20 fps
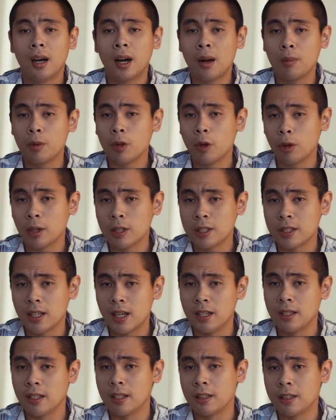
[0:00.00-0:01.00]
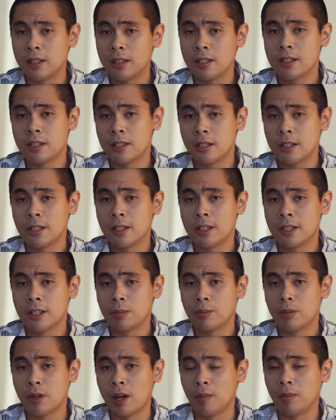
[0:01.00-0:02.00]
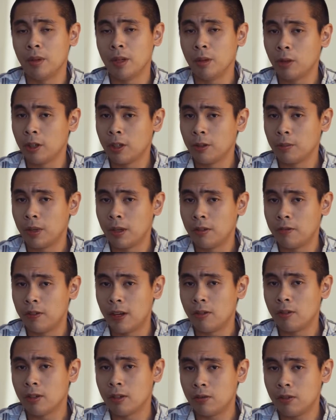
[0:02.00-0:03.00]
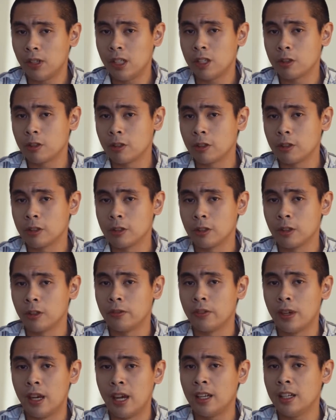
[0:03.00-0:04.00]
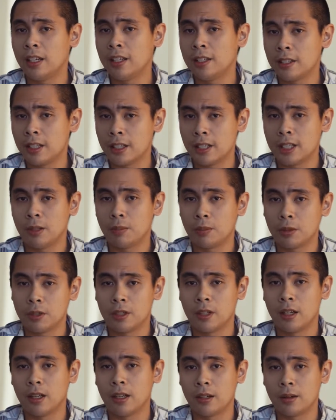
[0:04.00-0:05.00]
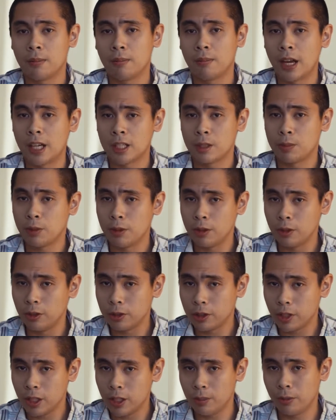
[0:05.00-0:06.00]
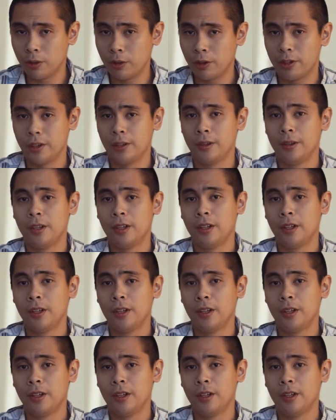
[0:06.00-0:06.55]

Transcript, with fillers: I'm going to say that this is probably one of my favorite features of any 60% mass-produced keyboard.